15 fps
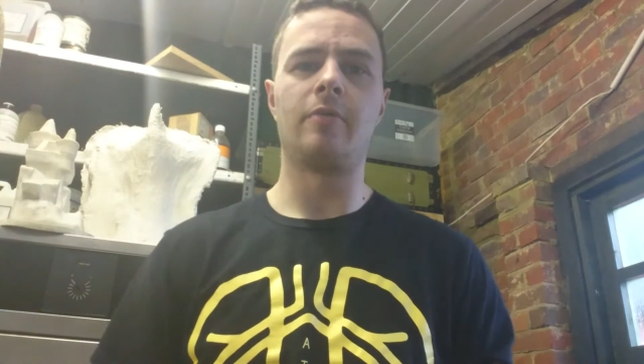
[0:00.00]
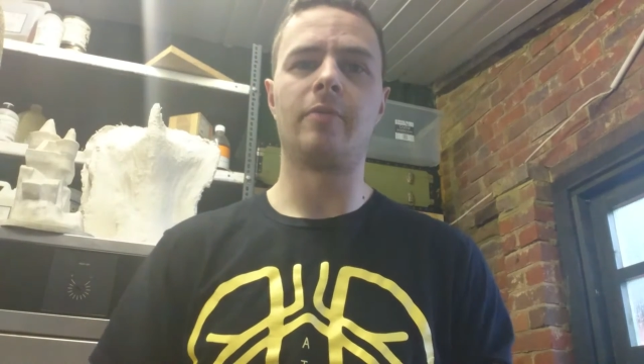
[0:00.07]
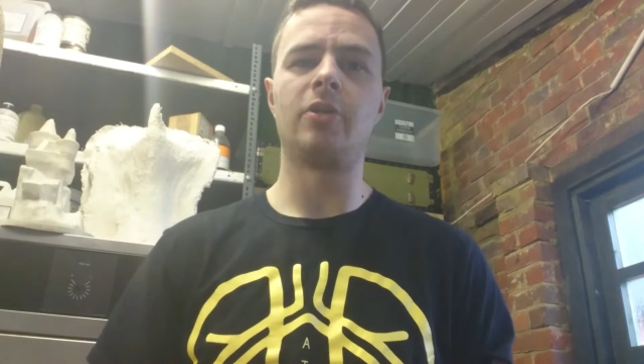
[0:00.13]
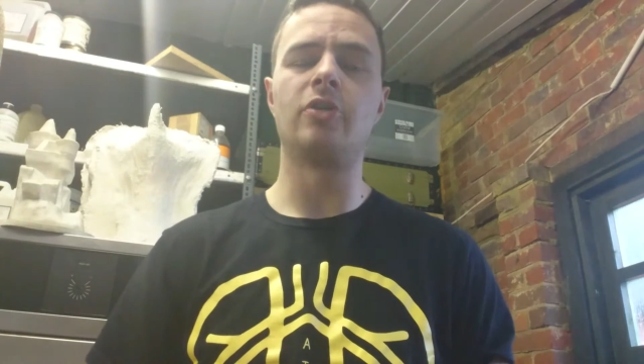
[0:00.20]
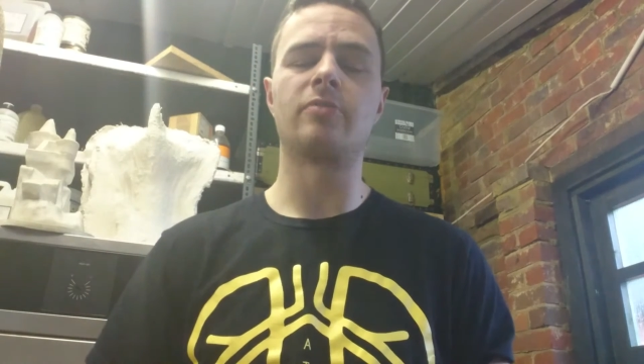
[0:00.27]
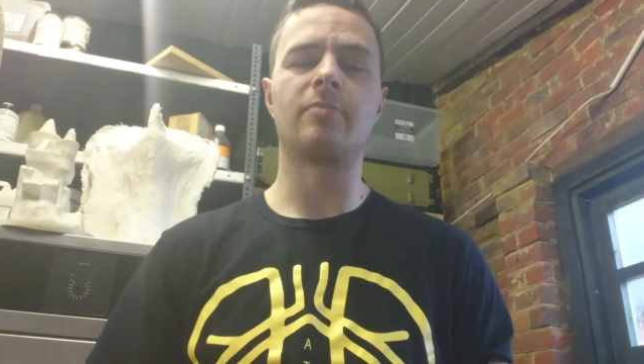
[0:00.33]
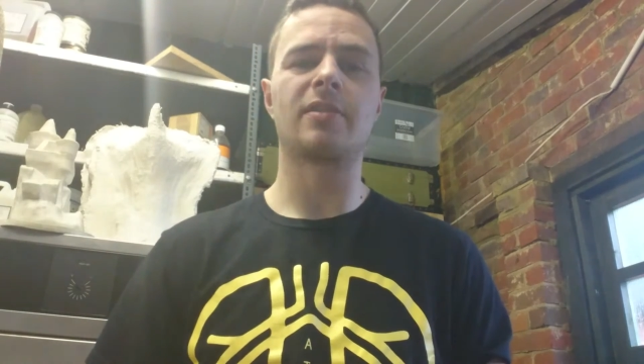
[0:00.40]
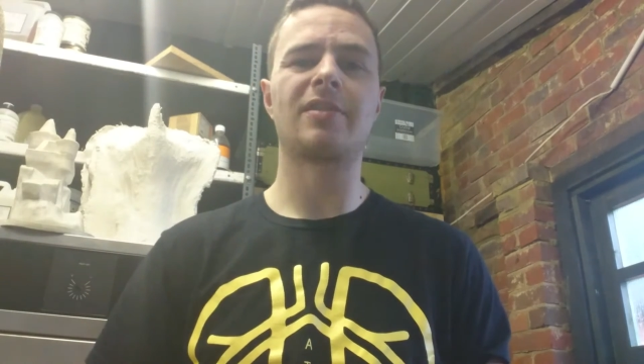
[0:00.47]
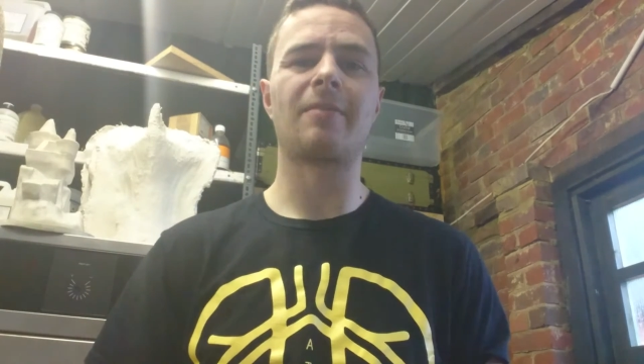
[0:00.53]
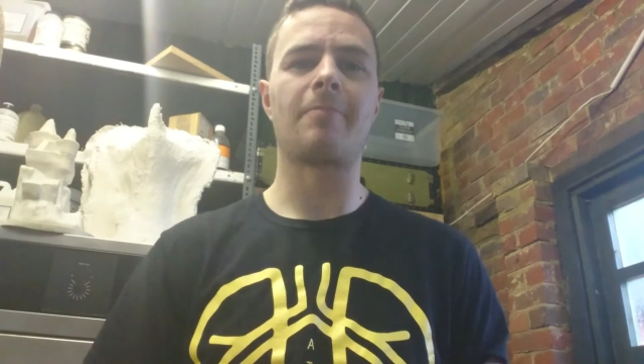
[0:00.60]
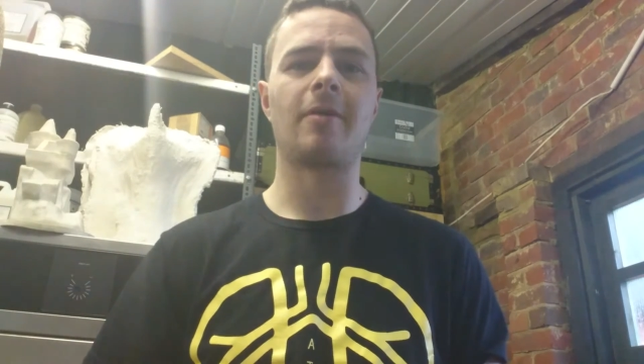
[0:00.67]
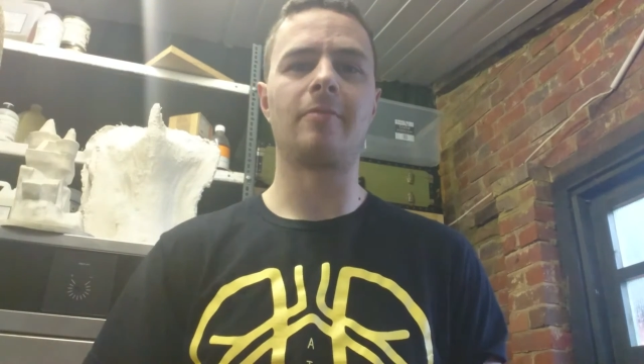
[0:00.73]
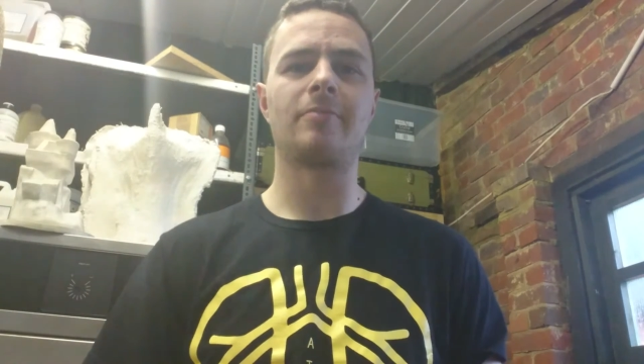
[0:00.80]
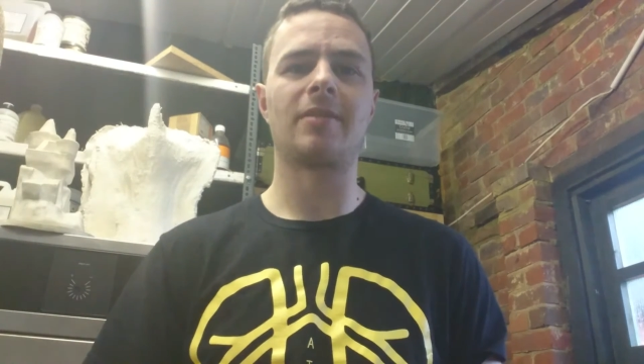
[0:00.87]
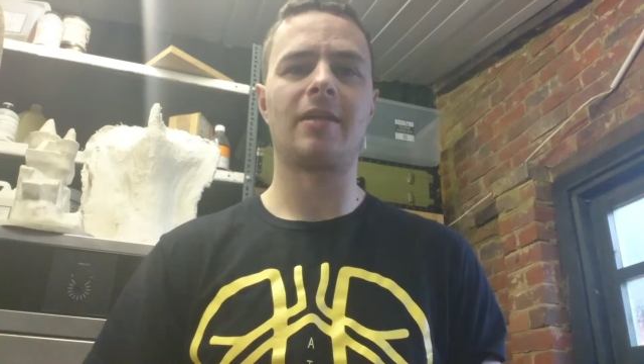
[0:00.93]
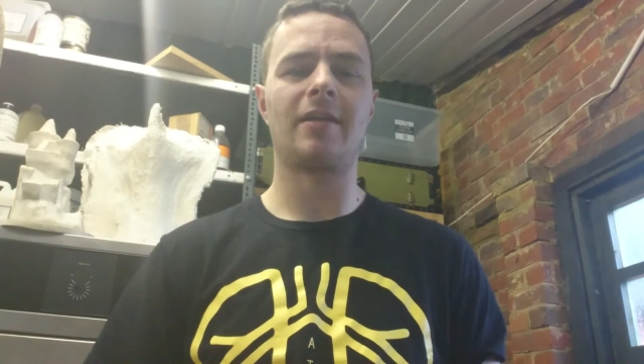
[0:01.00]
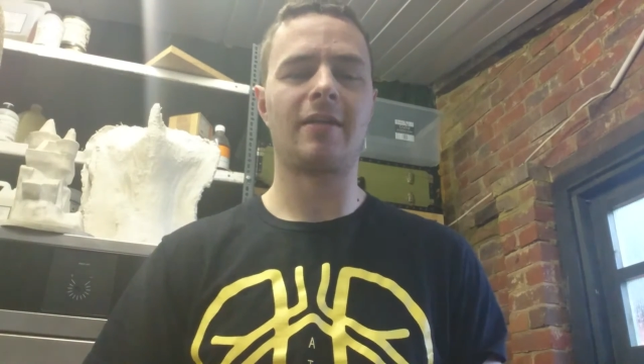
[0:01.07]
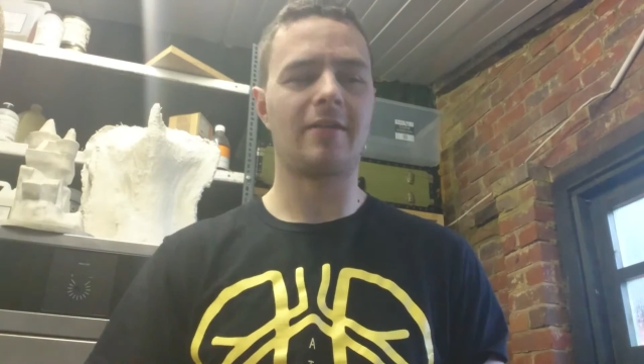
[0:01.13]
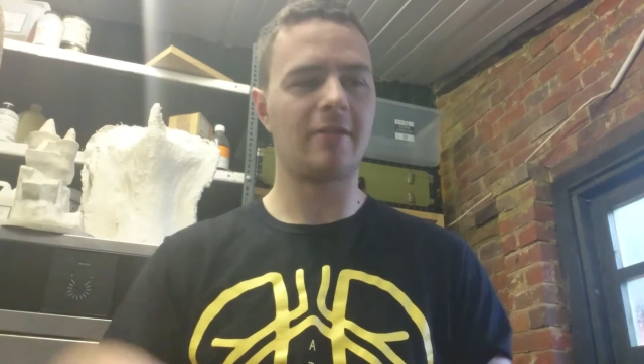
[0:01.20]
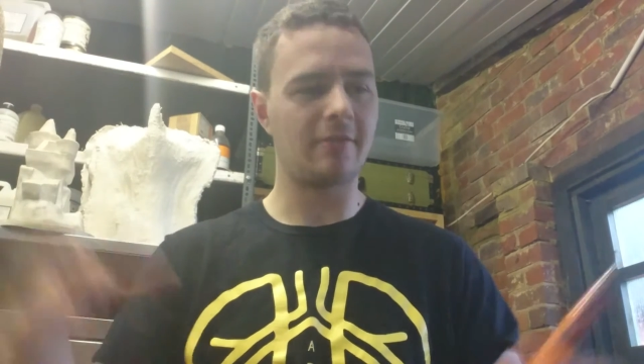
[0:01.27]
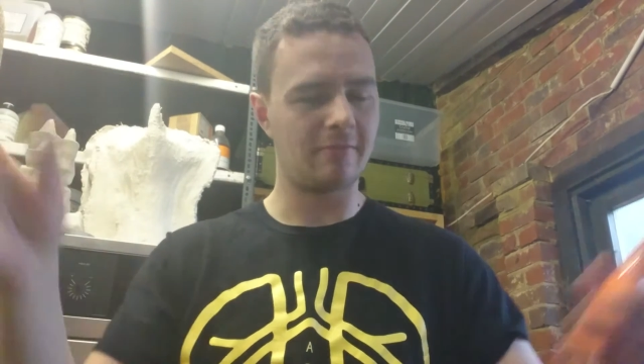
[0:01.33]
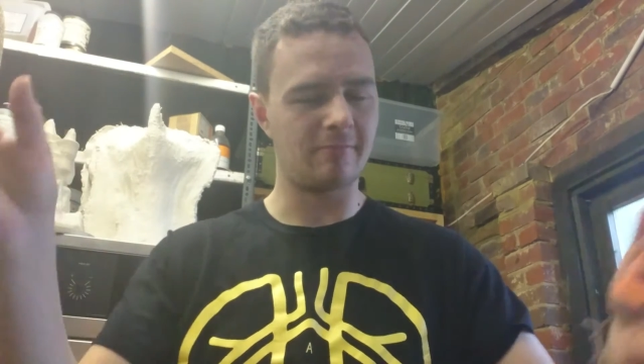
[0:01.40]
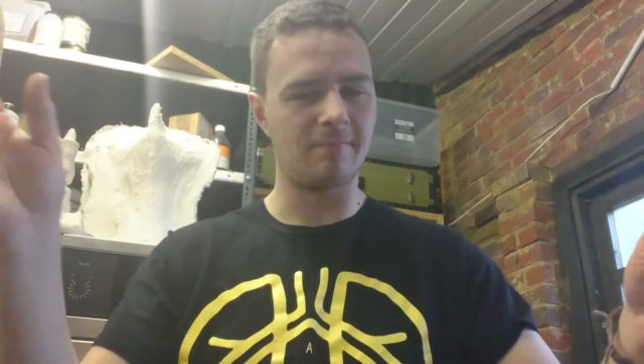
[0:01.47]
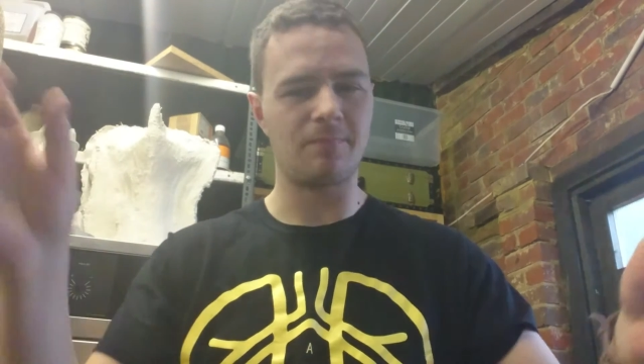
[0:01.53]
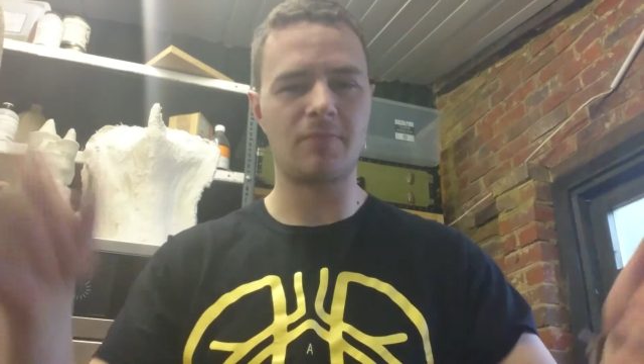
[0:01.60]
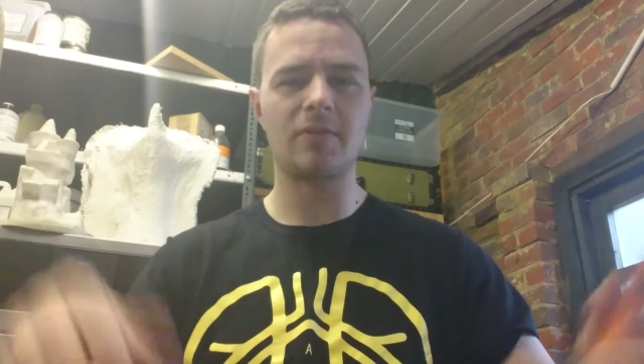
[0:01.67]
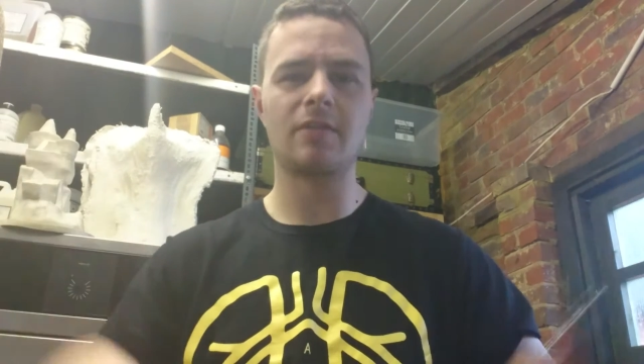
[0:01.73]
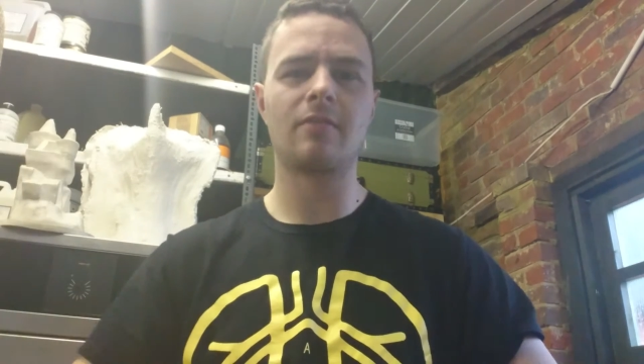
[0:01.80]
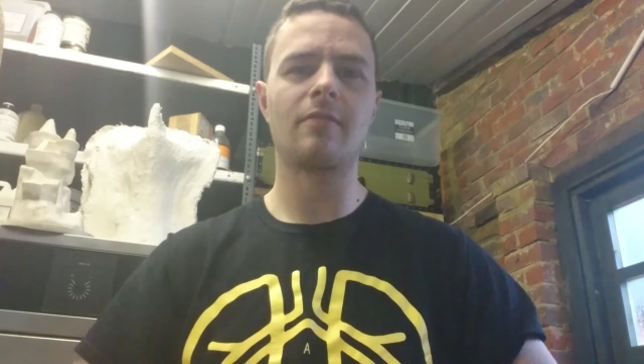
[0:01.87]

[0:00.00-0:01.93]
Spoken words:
using my sub-ohm tank and